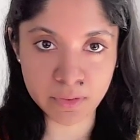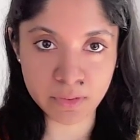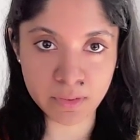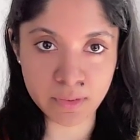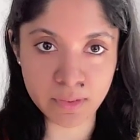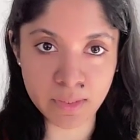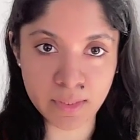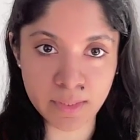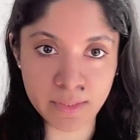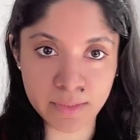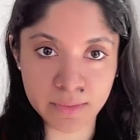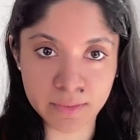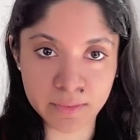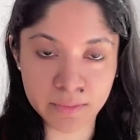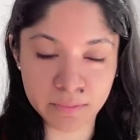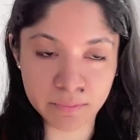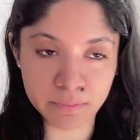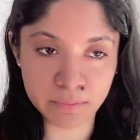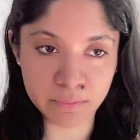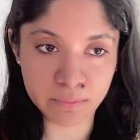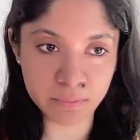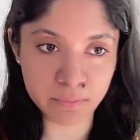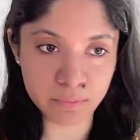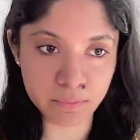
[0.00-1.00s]
like
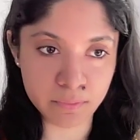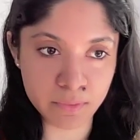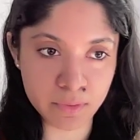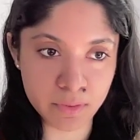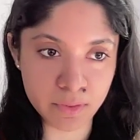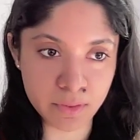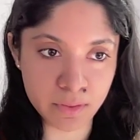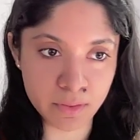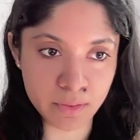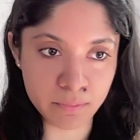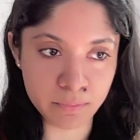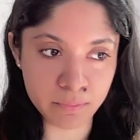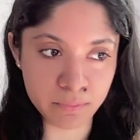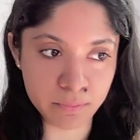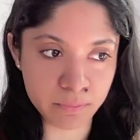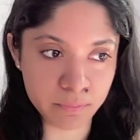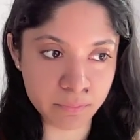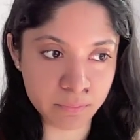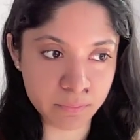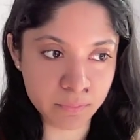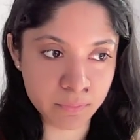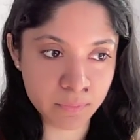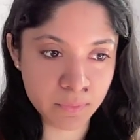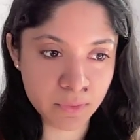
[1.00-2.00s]
uh,
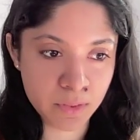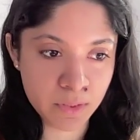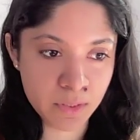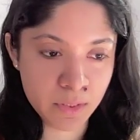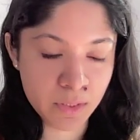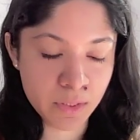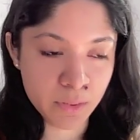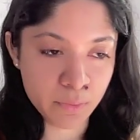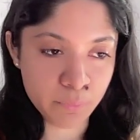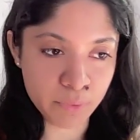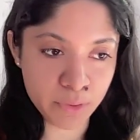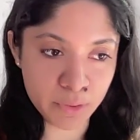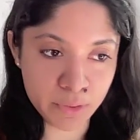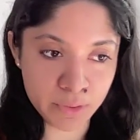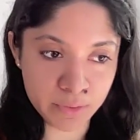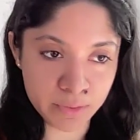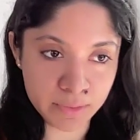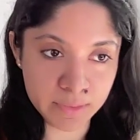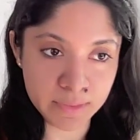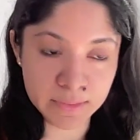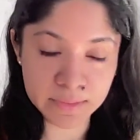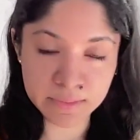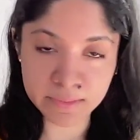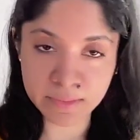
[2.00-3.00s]

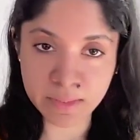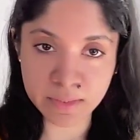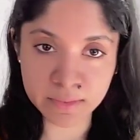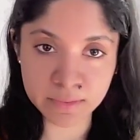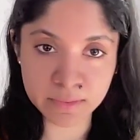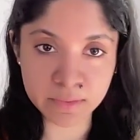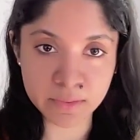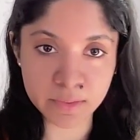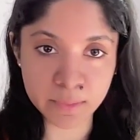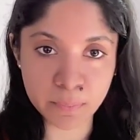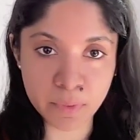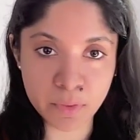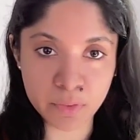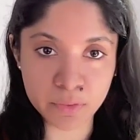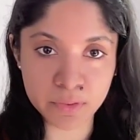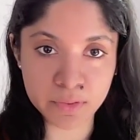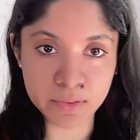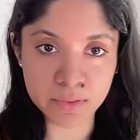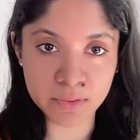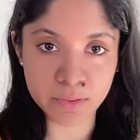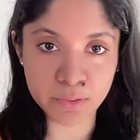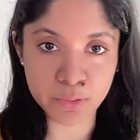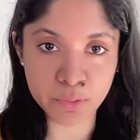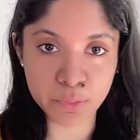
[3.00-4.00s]
we discussed about the
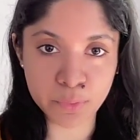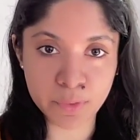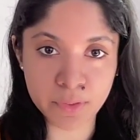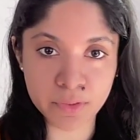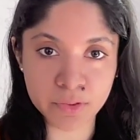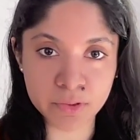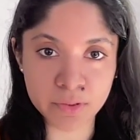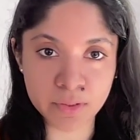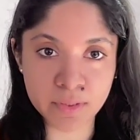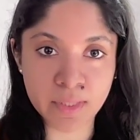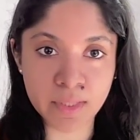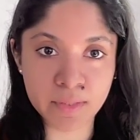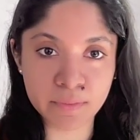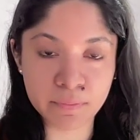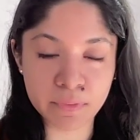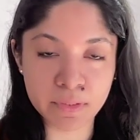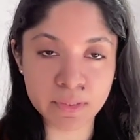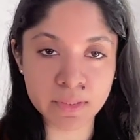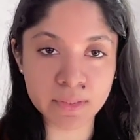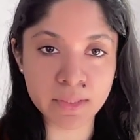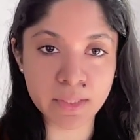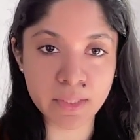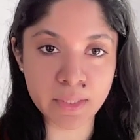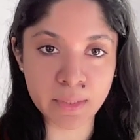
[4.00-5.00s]
situation, and
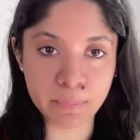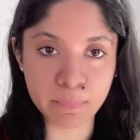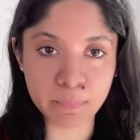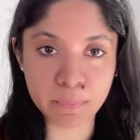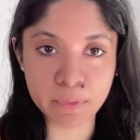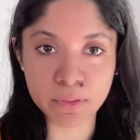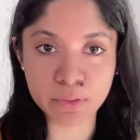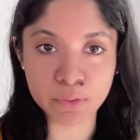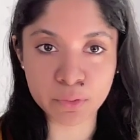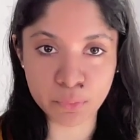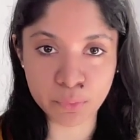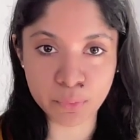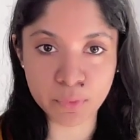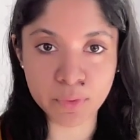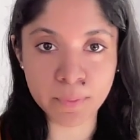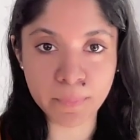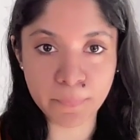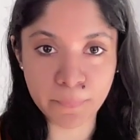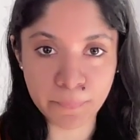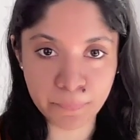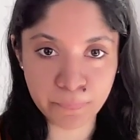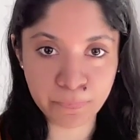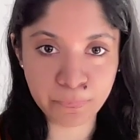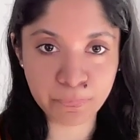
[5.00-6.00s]
we came into a
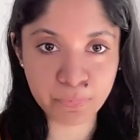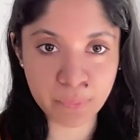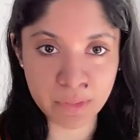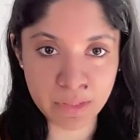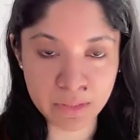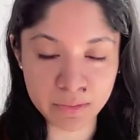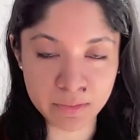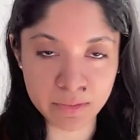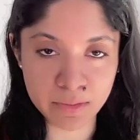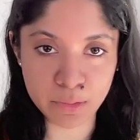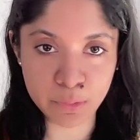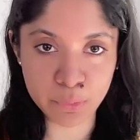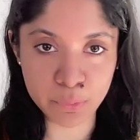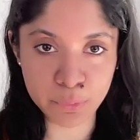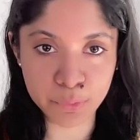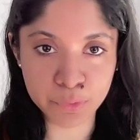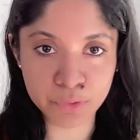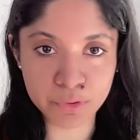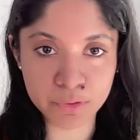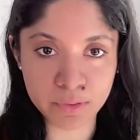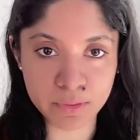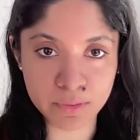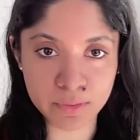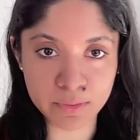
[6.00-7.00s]

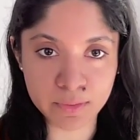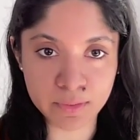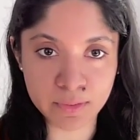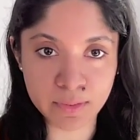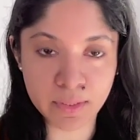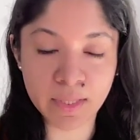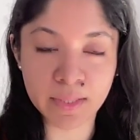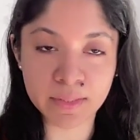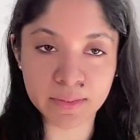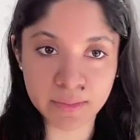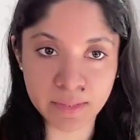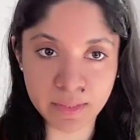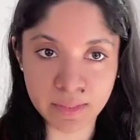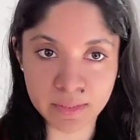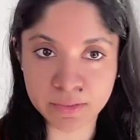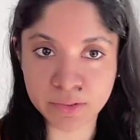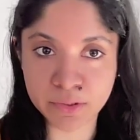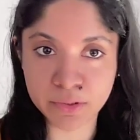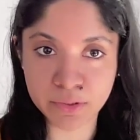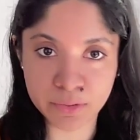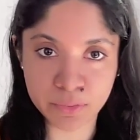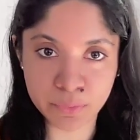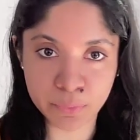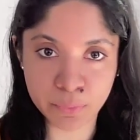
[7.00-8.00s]
solution, and that
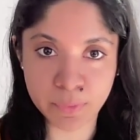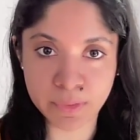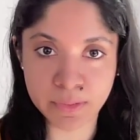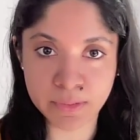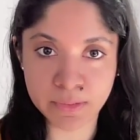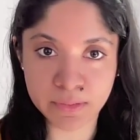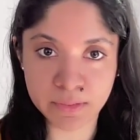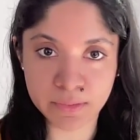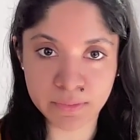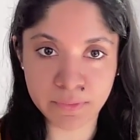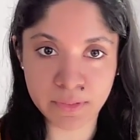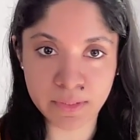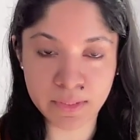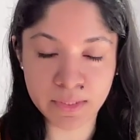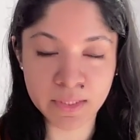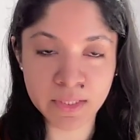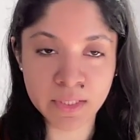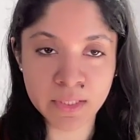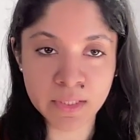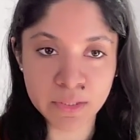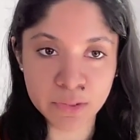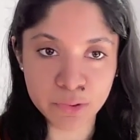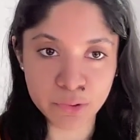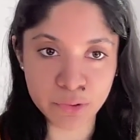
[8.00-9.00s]
just went away.
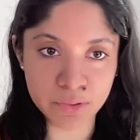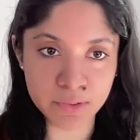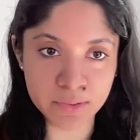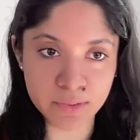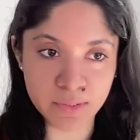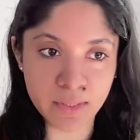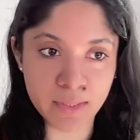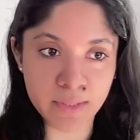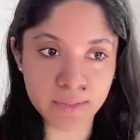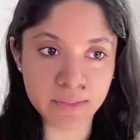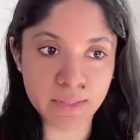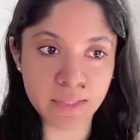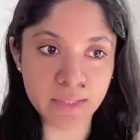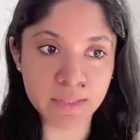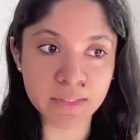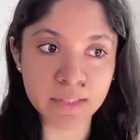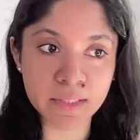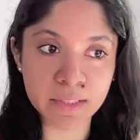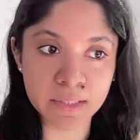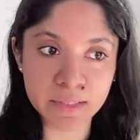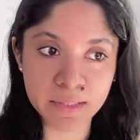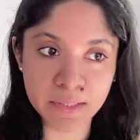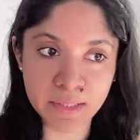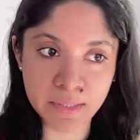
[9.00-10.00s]
Just like that,
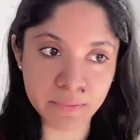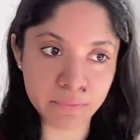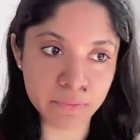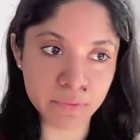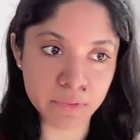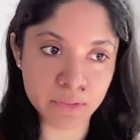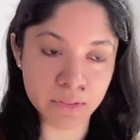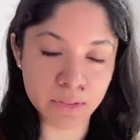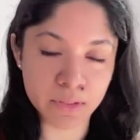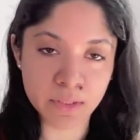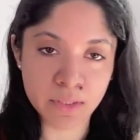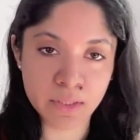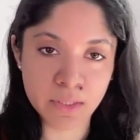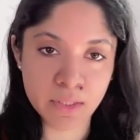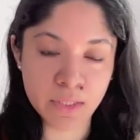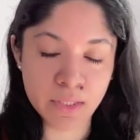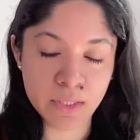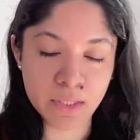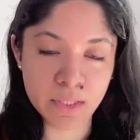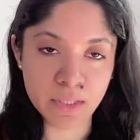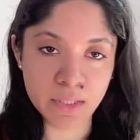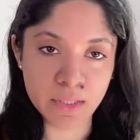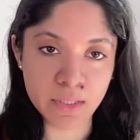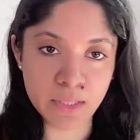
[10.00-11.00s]
he never
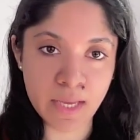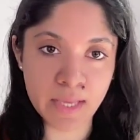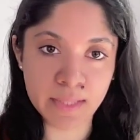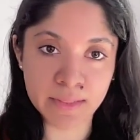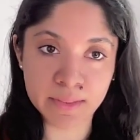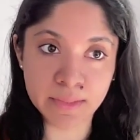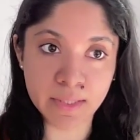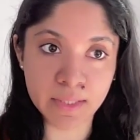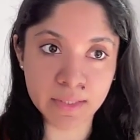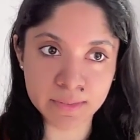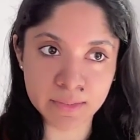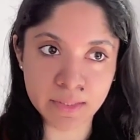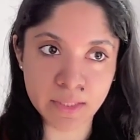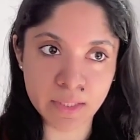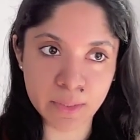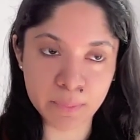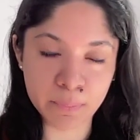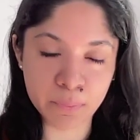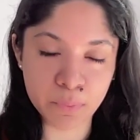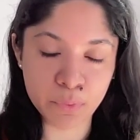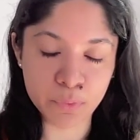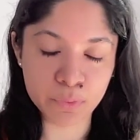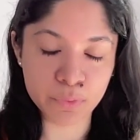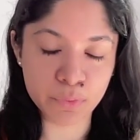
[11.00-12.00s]
at that
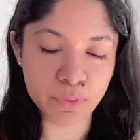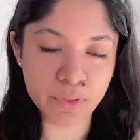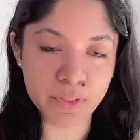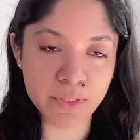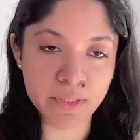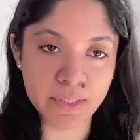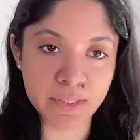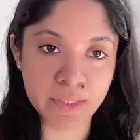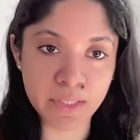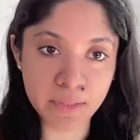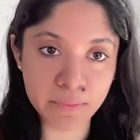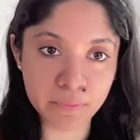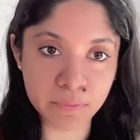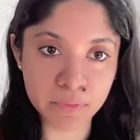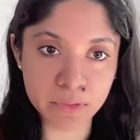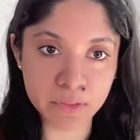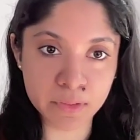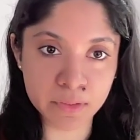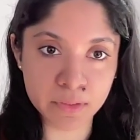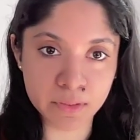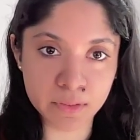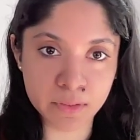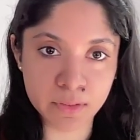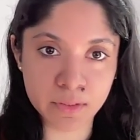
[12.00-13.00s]
time also he
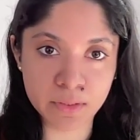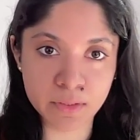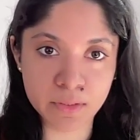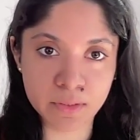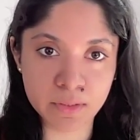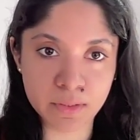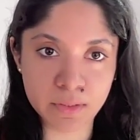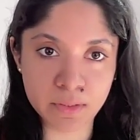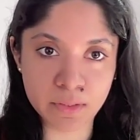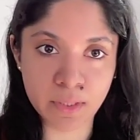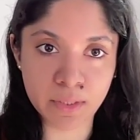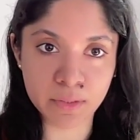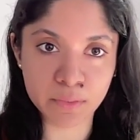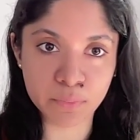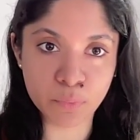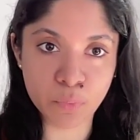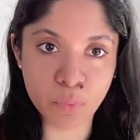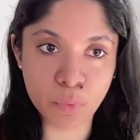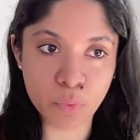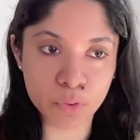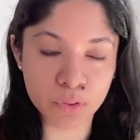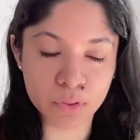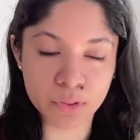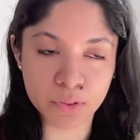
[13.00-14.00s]
never like
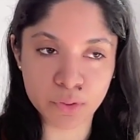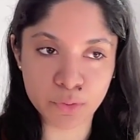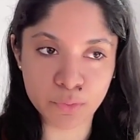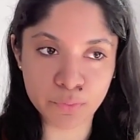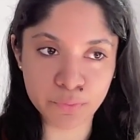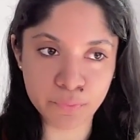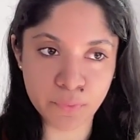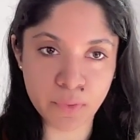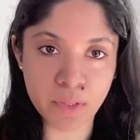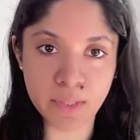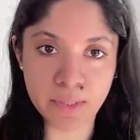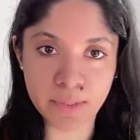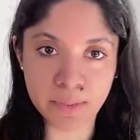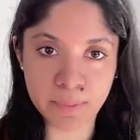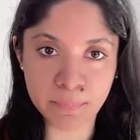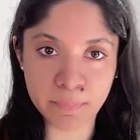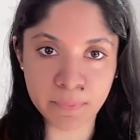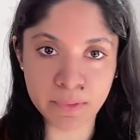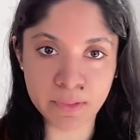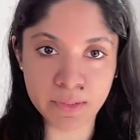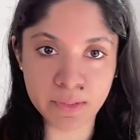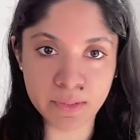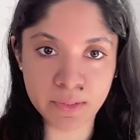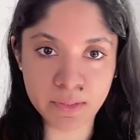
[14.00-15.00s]
wanted to fire
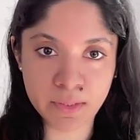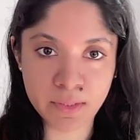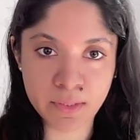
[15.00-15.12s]
me